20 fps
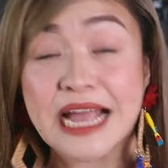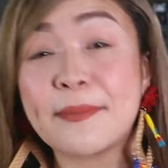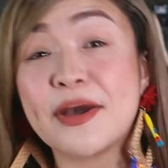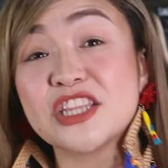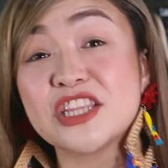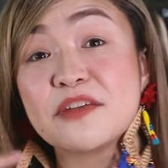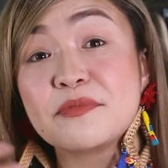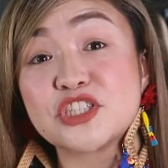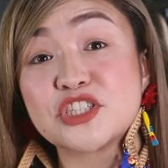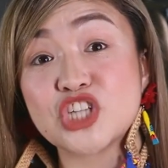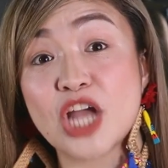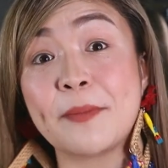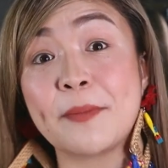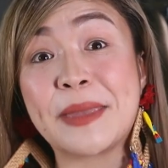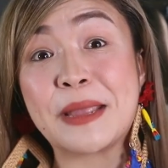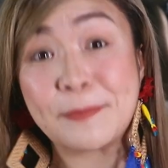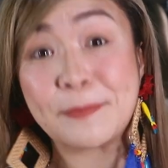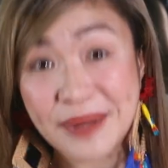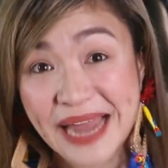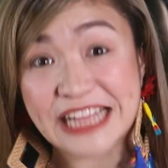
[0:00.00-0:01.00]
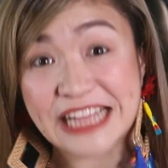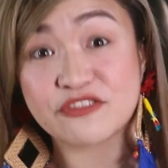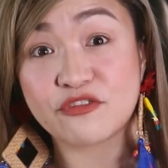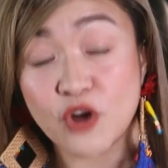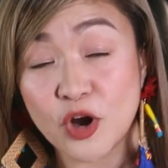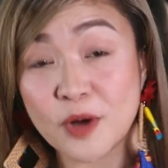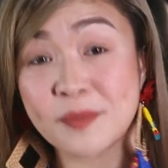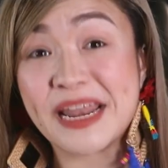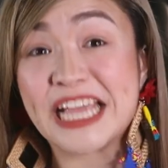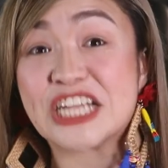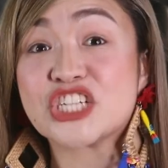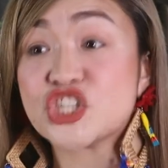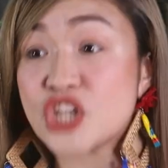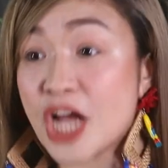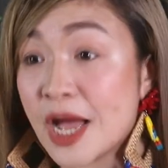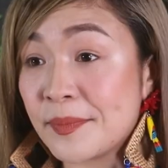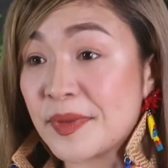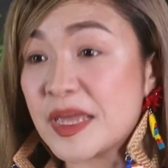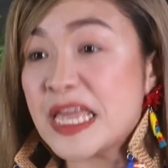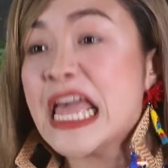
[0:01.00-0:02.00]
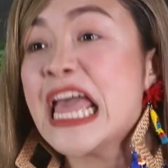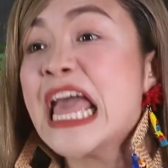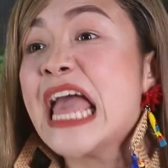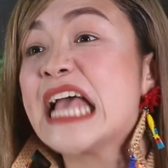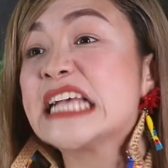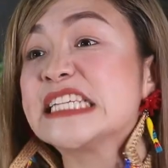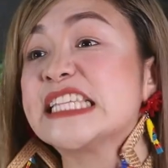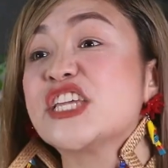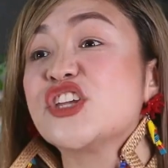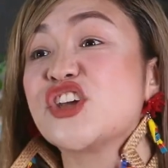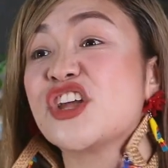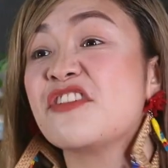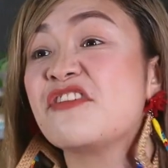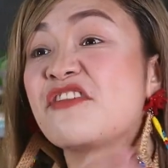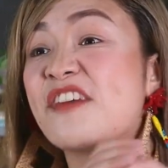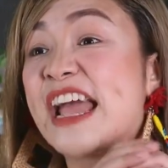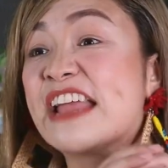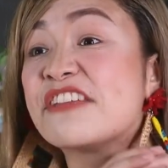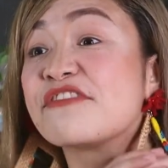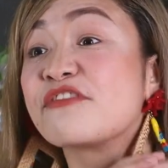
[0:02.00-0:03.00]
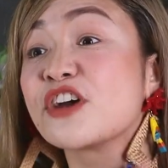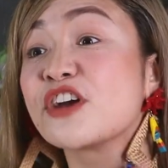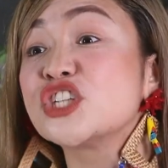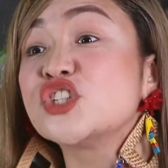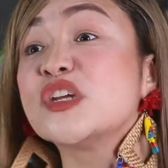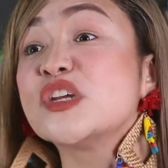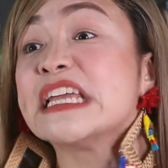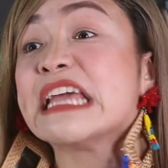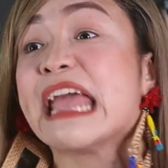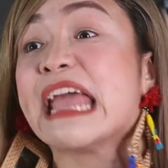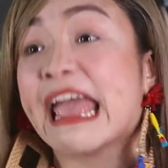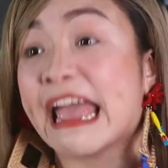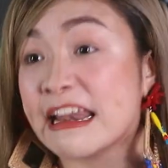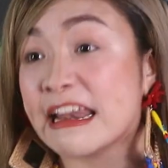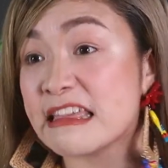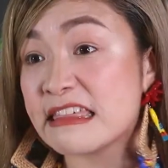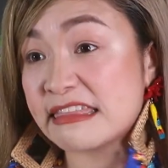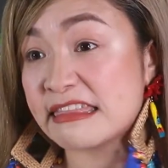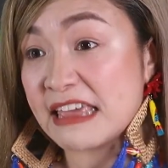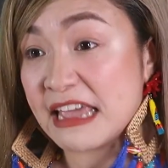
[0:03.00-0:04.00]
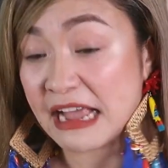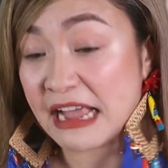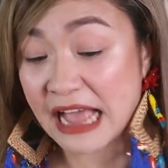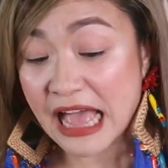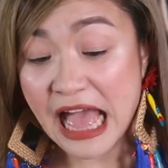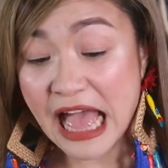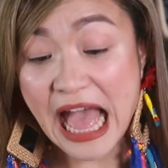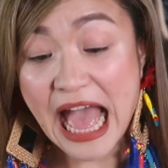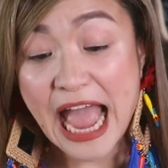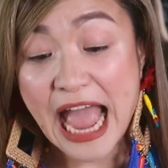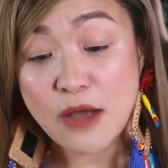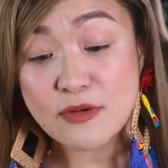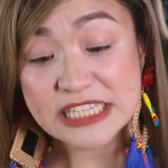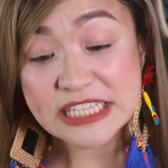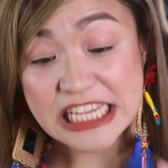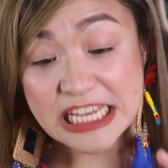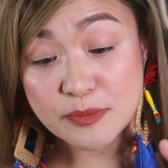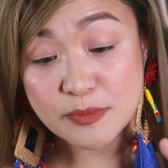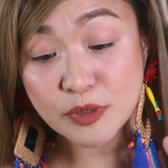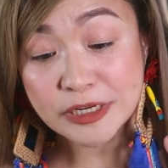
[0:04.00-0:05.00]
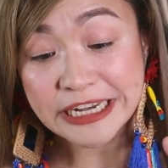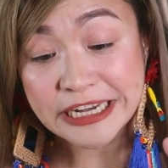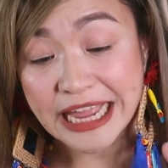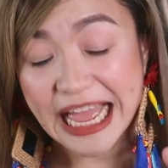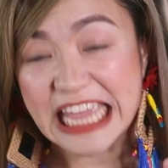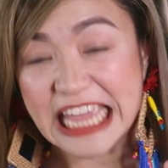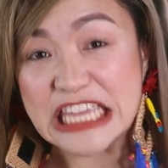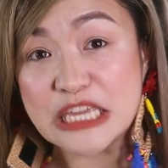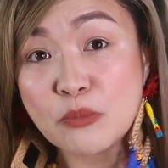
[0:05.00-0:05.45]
thing about a shopping platform like Shopee is that you can find virtually anything. I was ibon